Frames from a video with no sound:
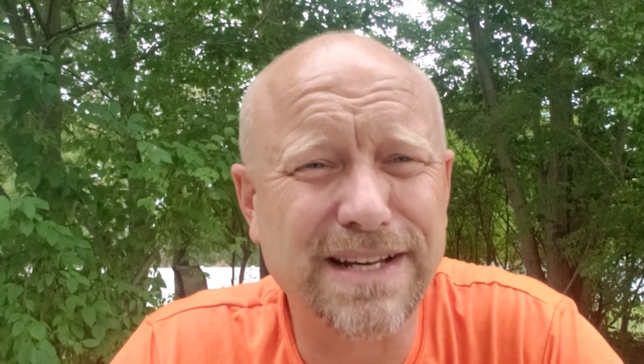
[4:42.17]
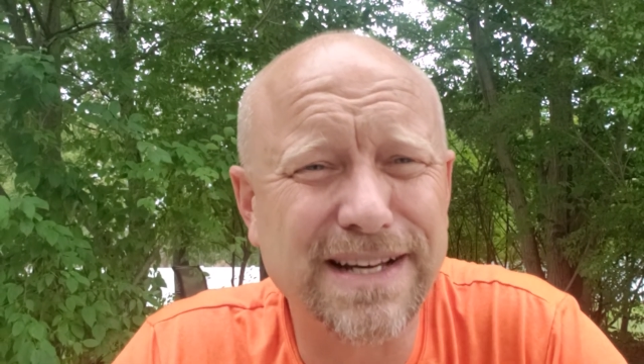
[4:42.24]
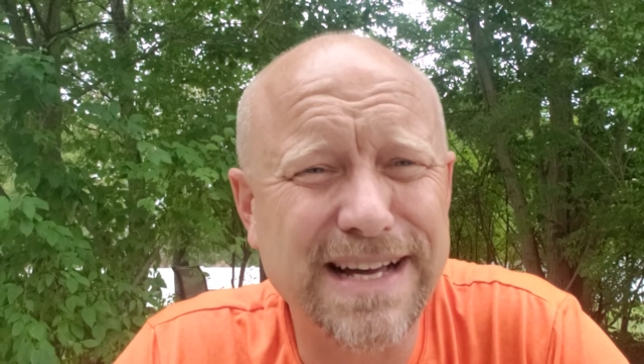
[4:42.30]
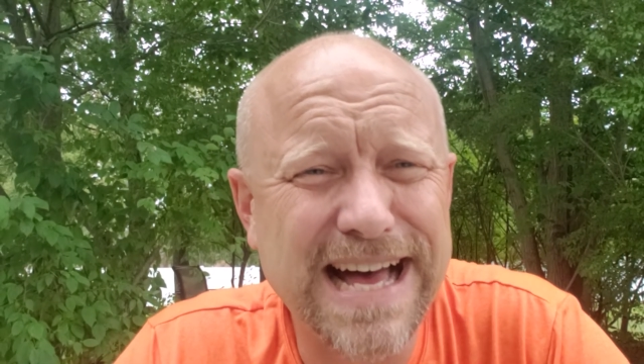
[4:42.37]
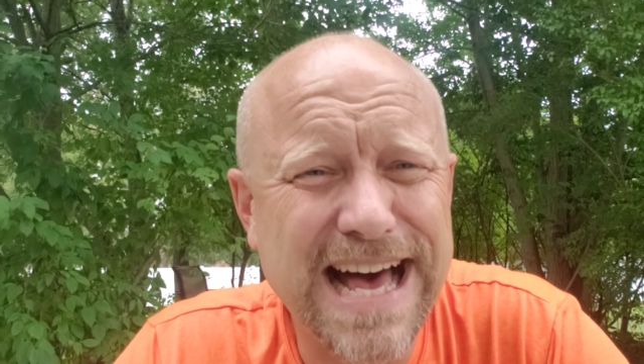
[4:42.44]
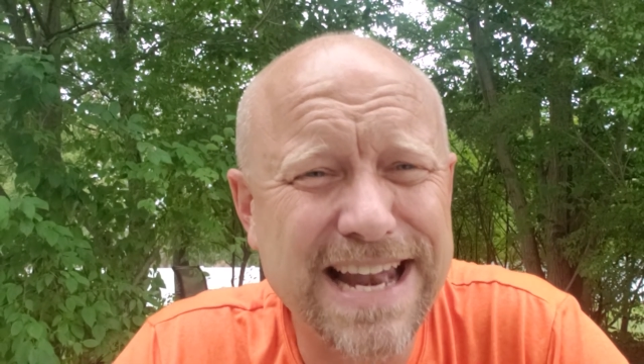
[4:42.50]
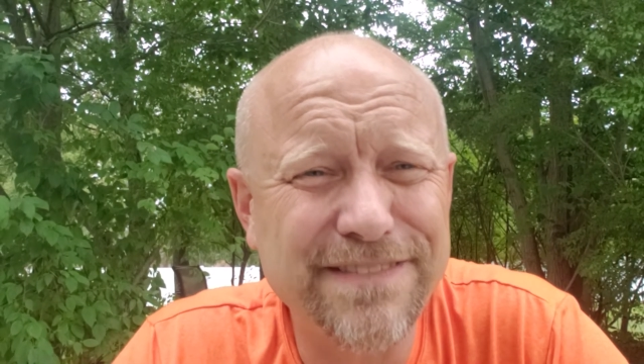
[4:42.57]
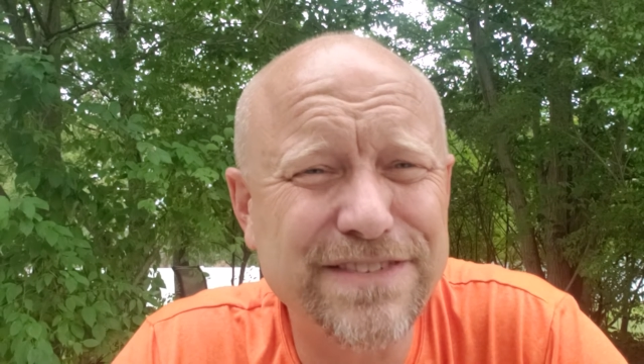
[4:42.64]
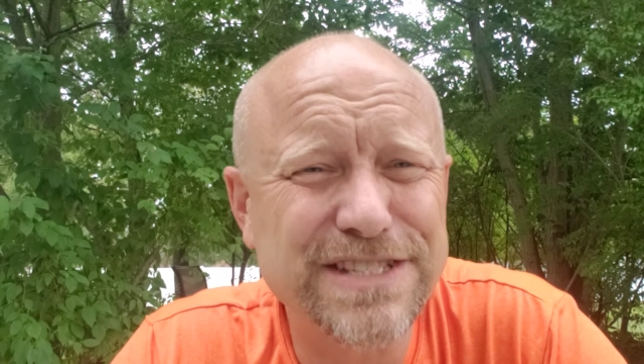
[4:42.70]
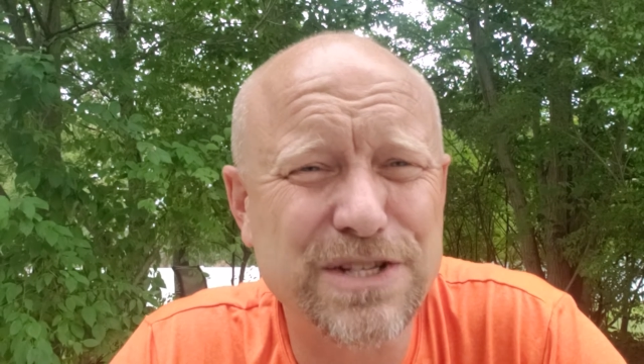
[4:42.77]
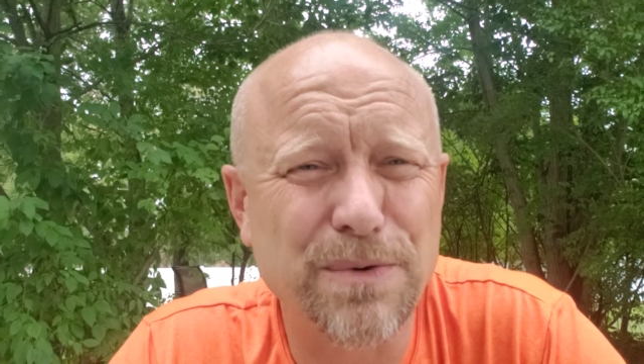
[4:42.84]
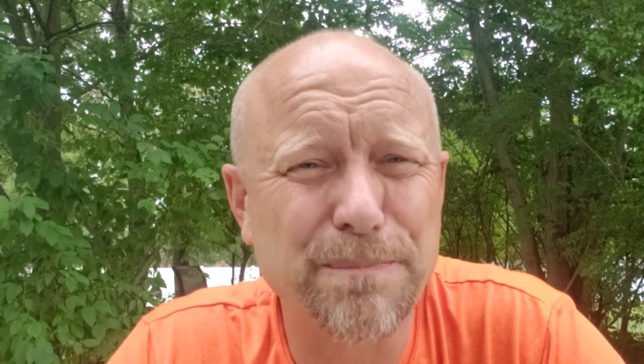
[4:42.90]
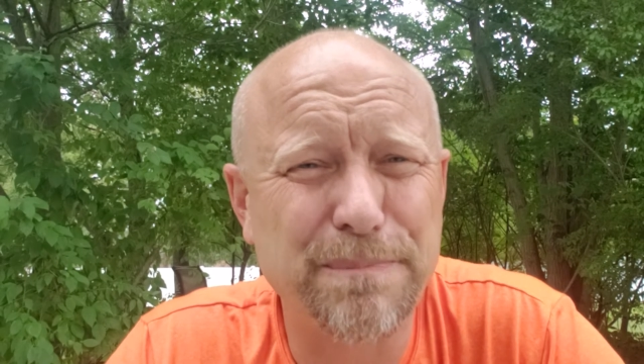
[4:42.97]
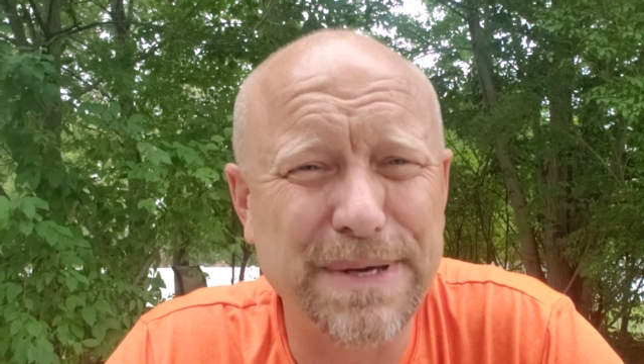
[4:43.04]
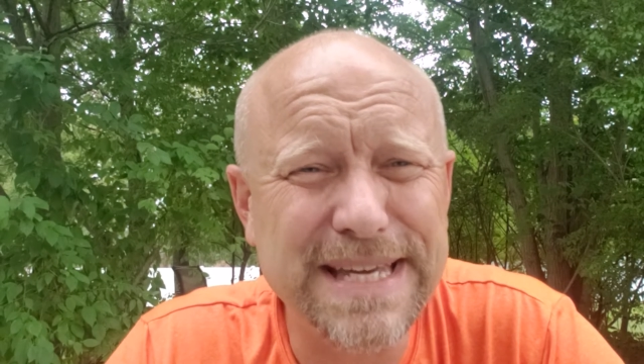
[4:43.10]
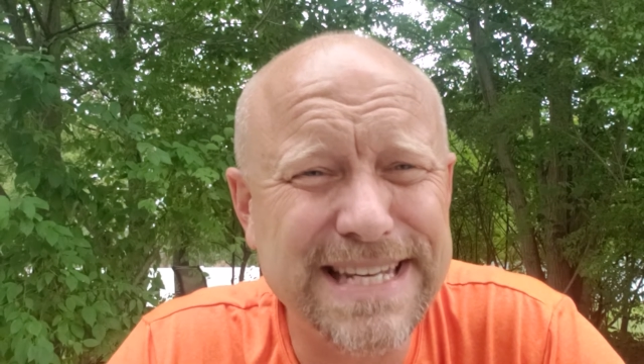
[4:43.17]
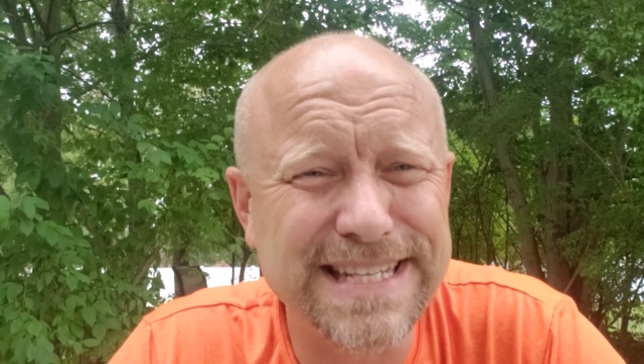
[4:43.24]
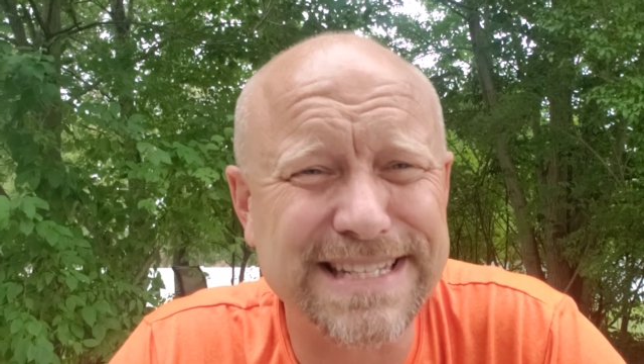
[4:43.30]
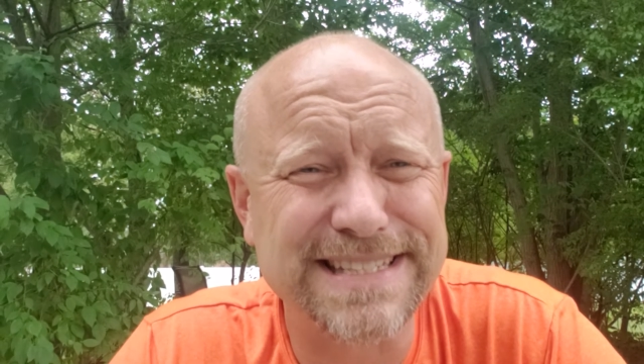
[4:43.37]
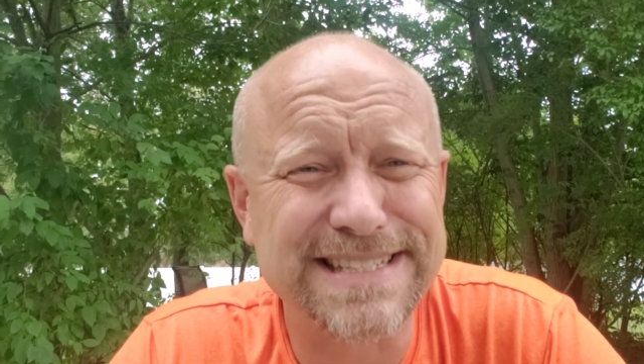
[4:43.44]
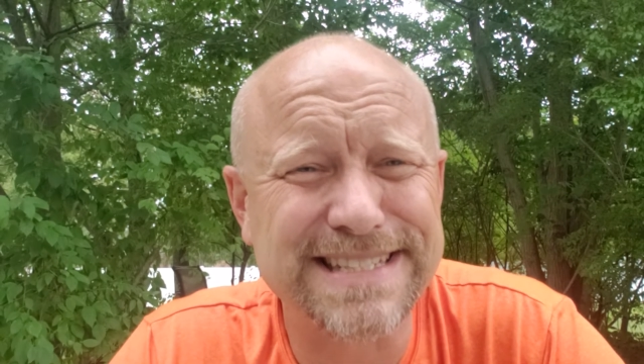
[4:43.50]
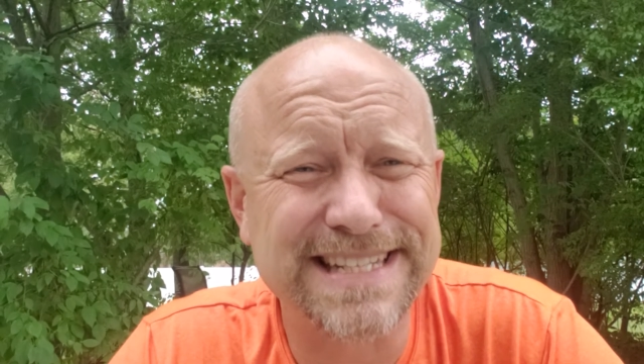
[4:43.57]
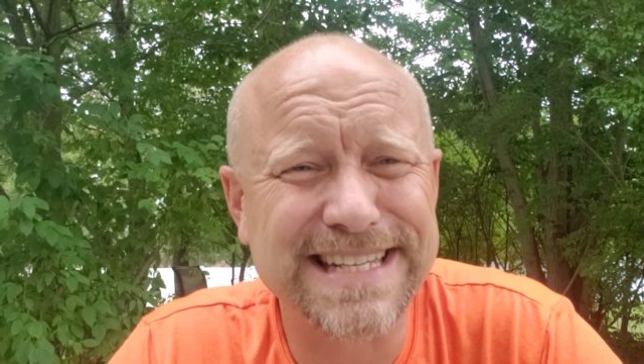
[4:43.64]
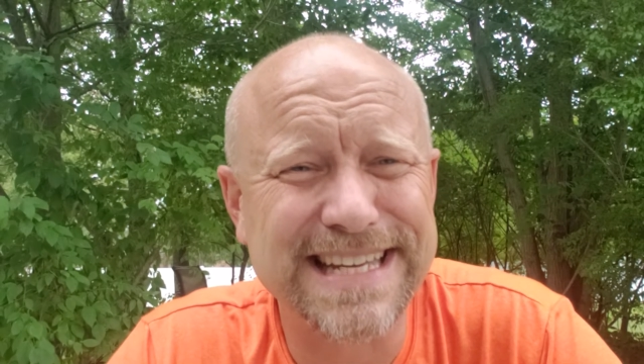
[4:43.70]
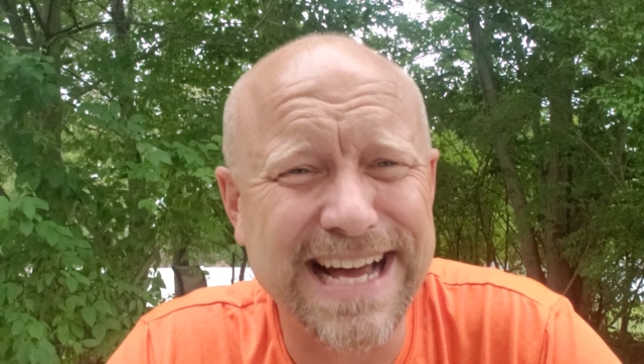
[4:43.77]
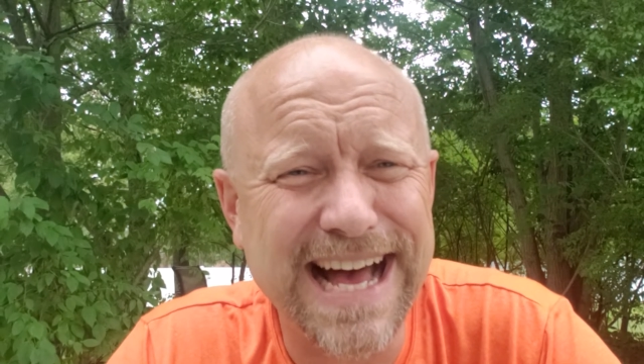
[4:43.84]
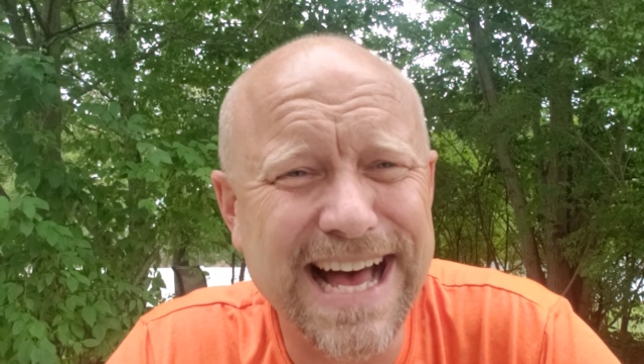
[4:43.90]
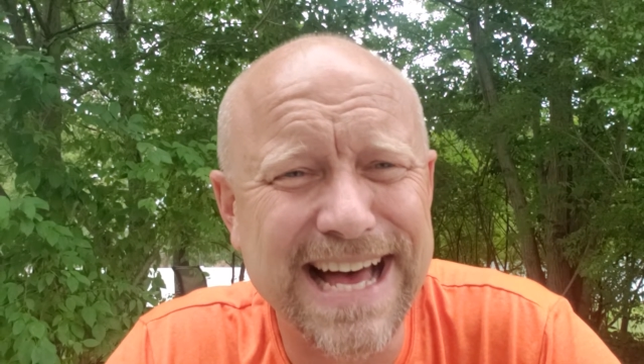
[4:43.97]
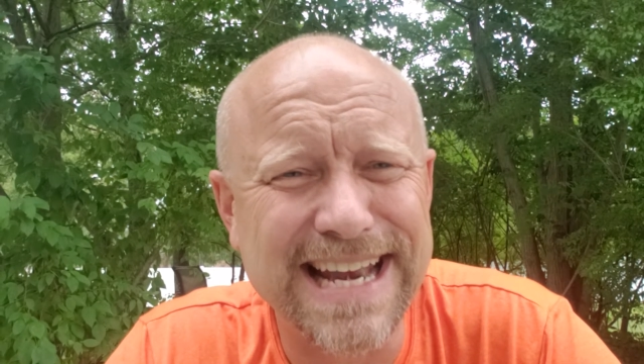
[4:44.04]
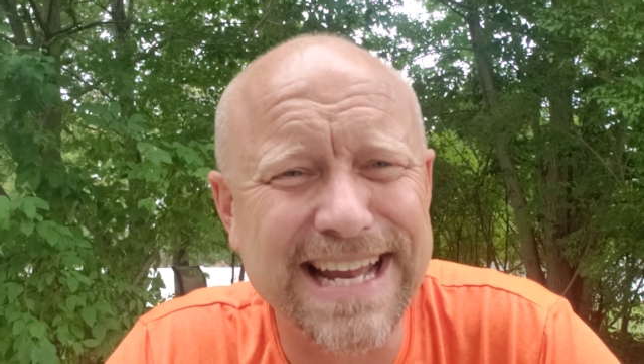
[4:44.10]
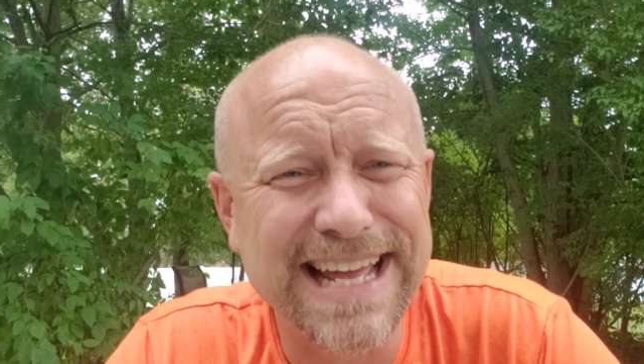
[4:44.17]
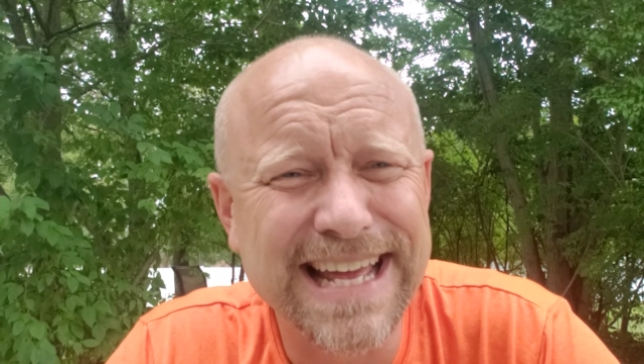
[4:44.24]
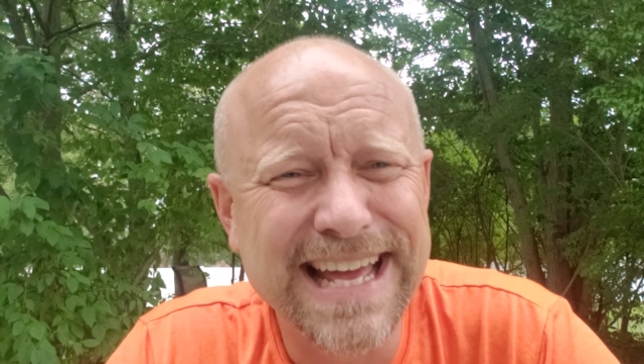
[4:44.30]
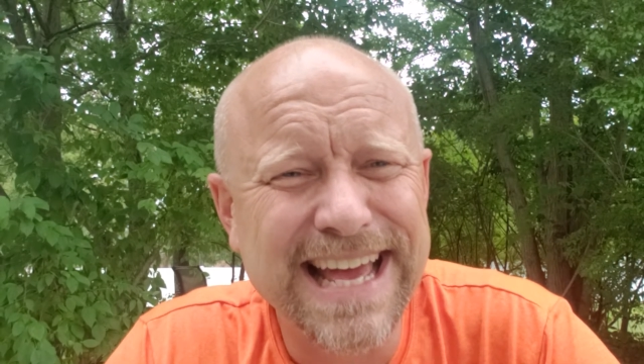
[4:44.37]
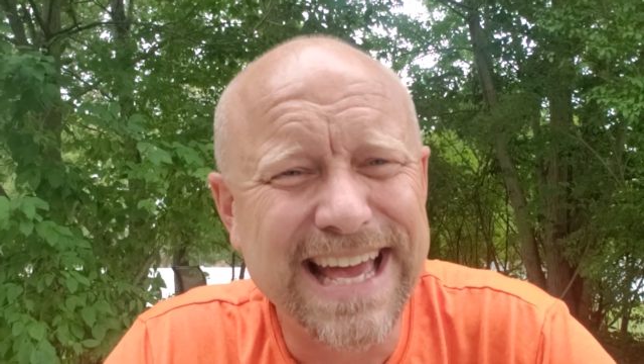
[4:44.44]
out of his obedience to God.